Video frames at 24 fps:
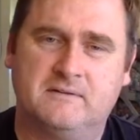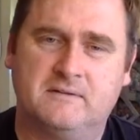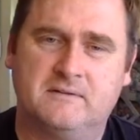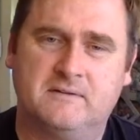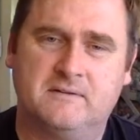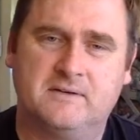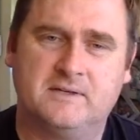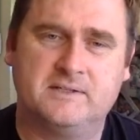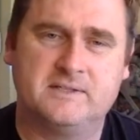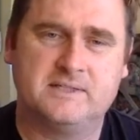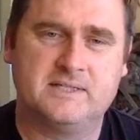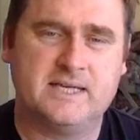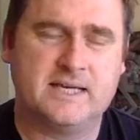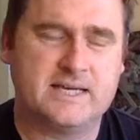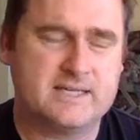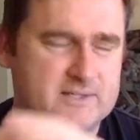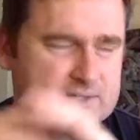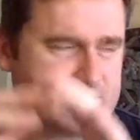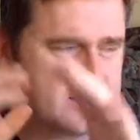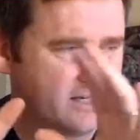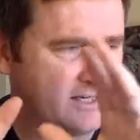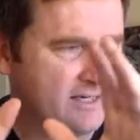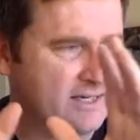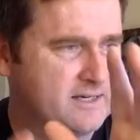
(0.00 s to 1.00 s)
Right?
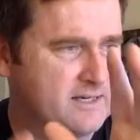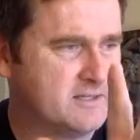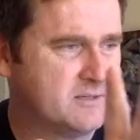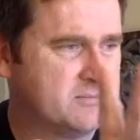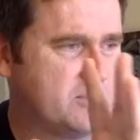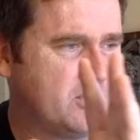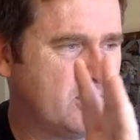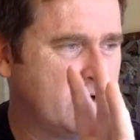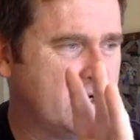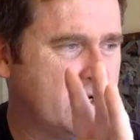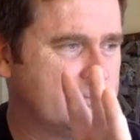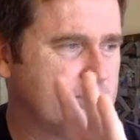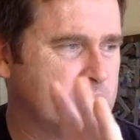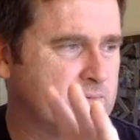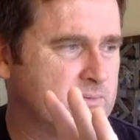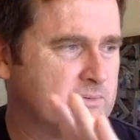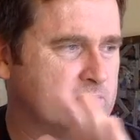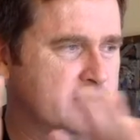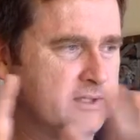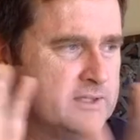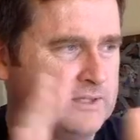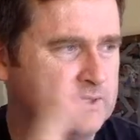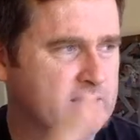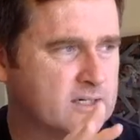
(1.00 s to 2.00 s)
Yes, okay, the Bible
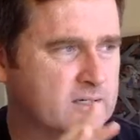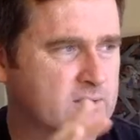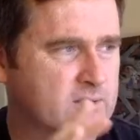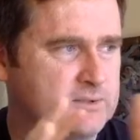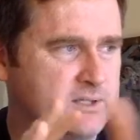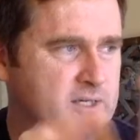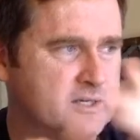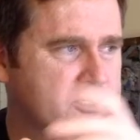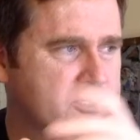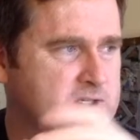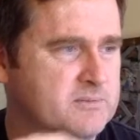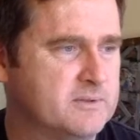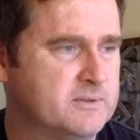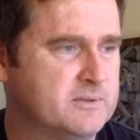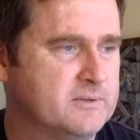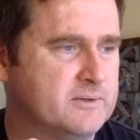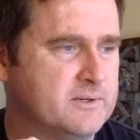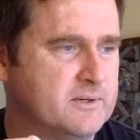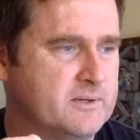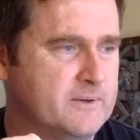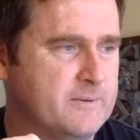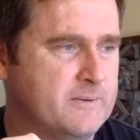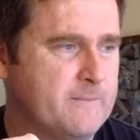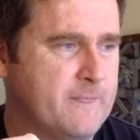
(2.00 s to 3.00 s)
in the Old Testament
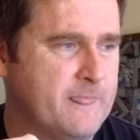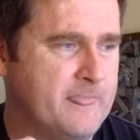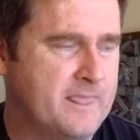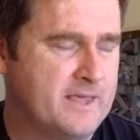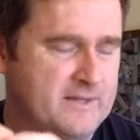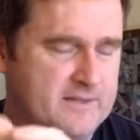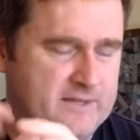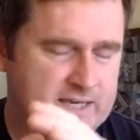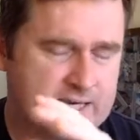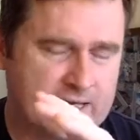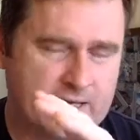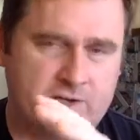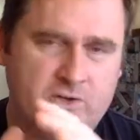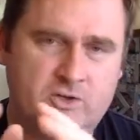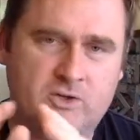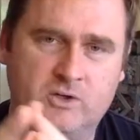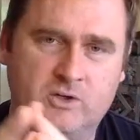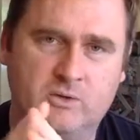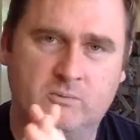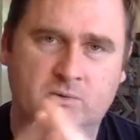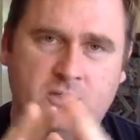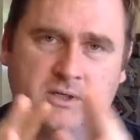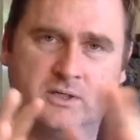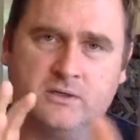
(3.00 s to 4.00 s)
and the
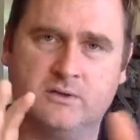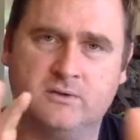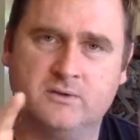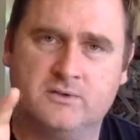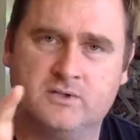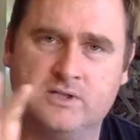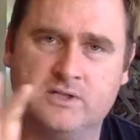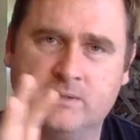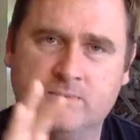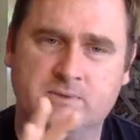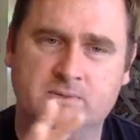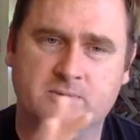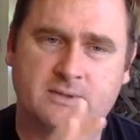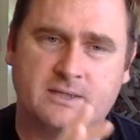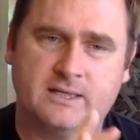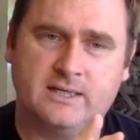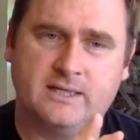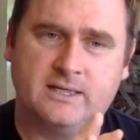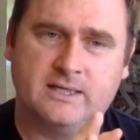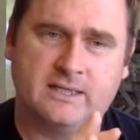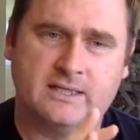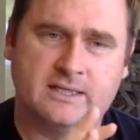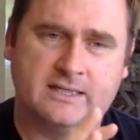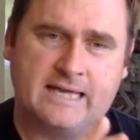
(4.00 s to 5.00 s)
ancient world seem to
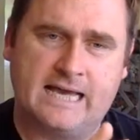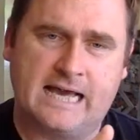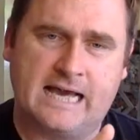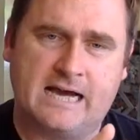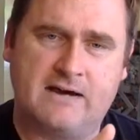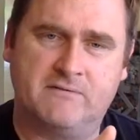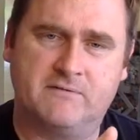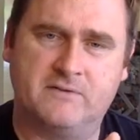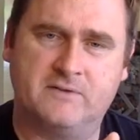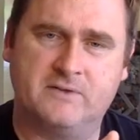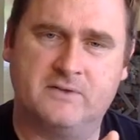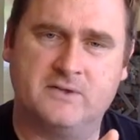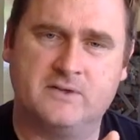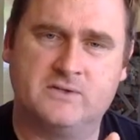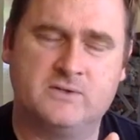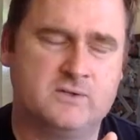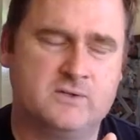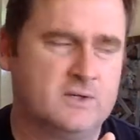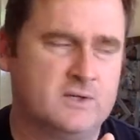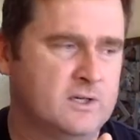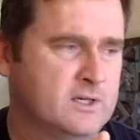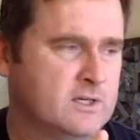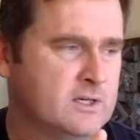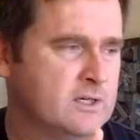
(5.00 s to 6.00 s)
allow for this
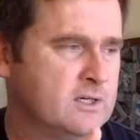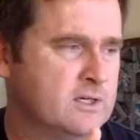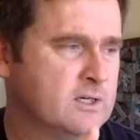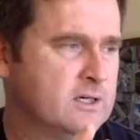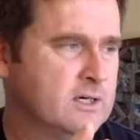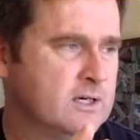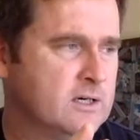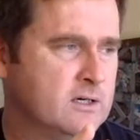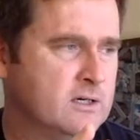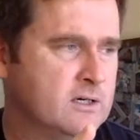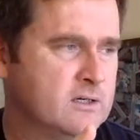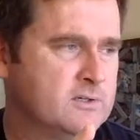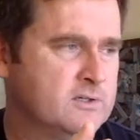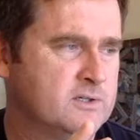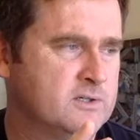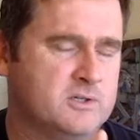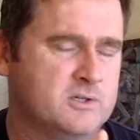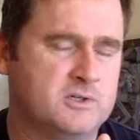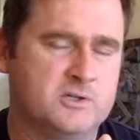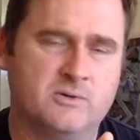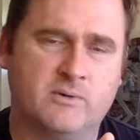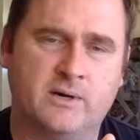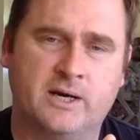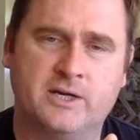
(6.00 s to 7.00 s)

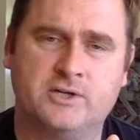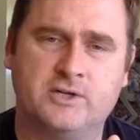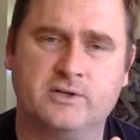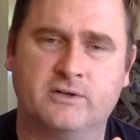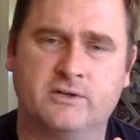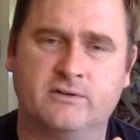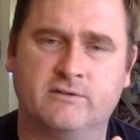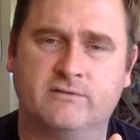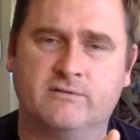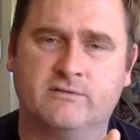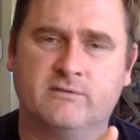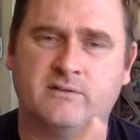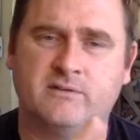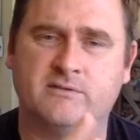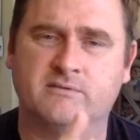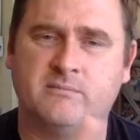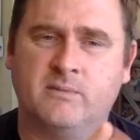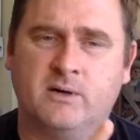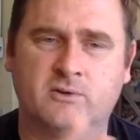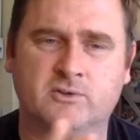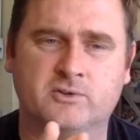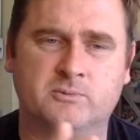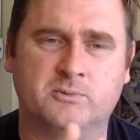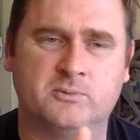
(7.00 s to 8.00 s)
situation of
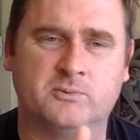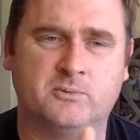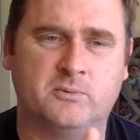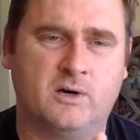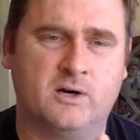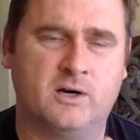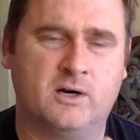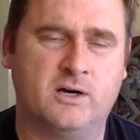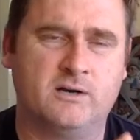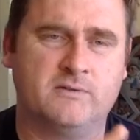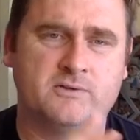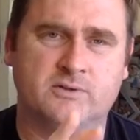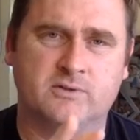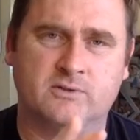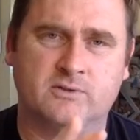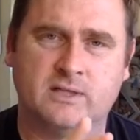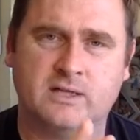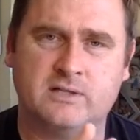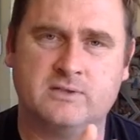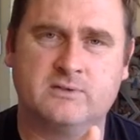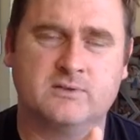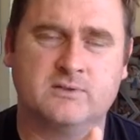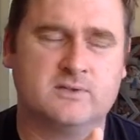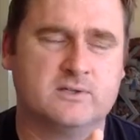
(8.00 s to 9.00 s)
multiple wives and all
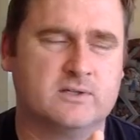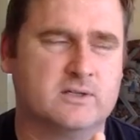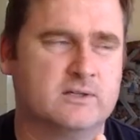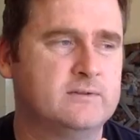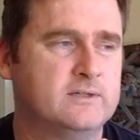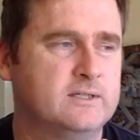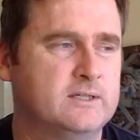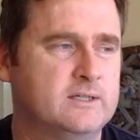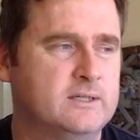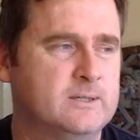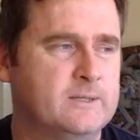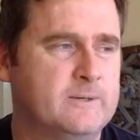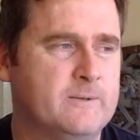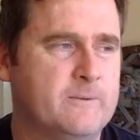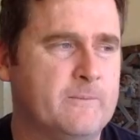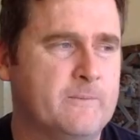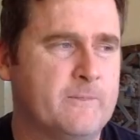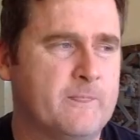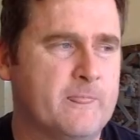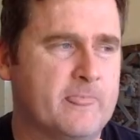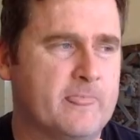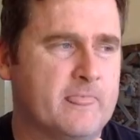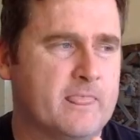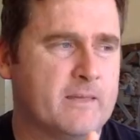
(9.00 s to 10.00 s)
that sort of stuff.
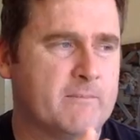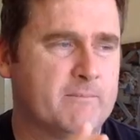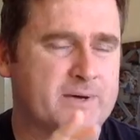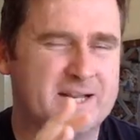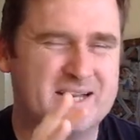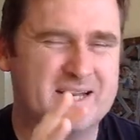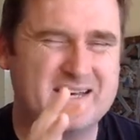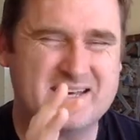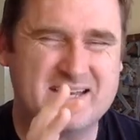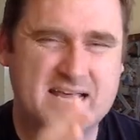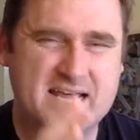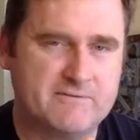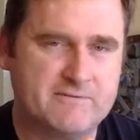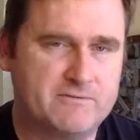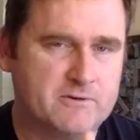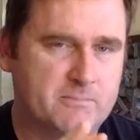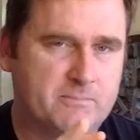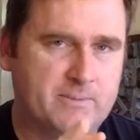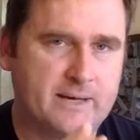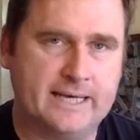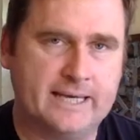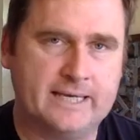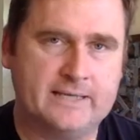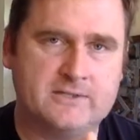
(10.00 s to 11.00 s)
But it never
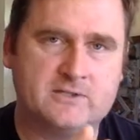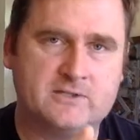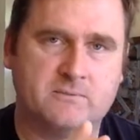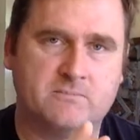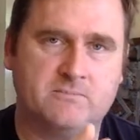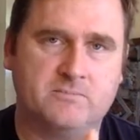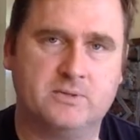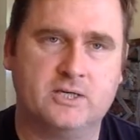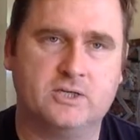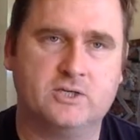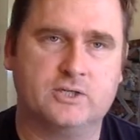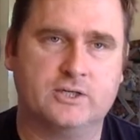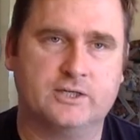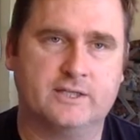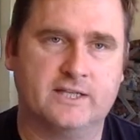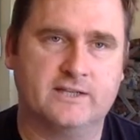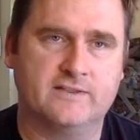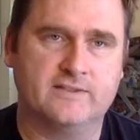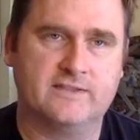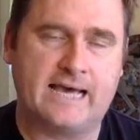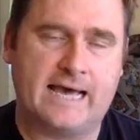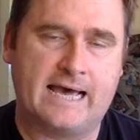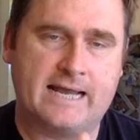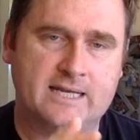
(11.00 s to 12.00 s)
paints a picture
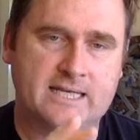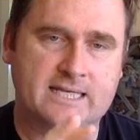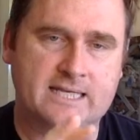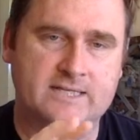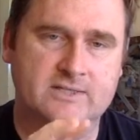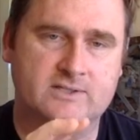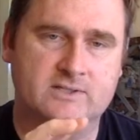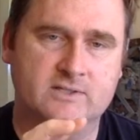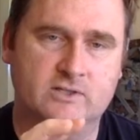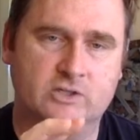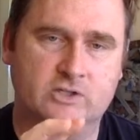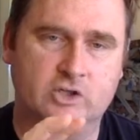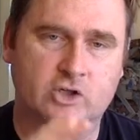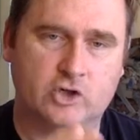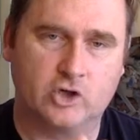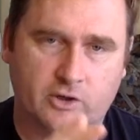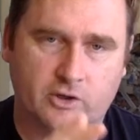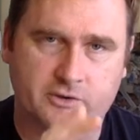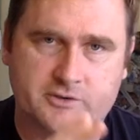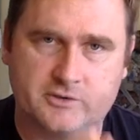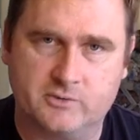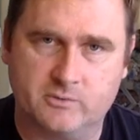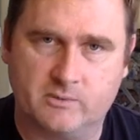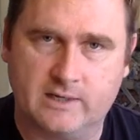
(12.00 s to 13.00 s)
that that is
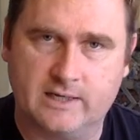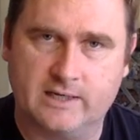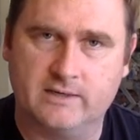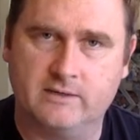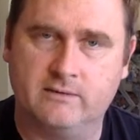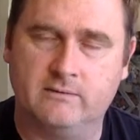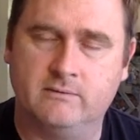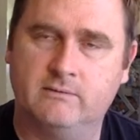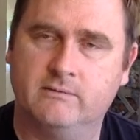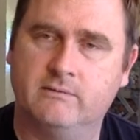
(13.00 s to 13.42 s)
God's way.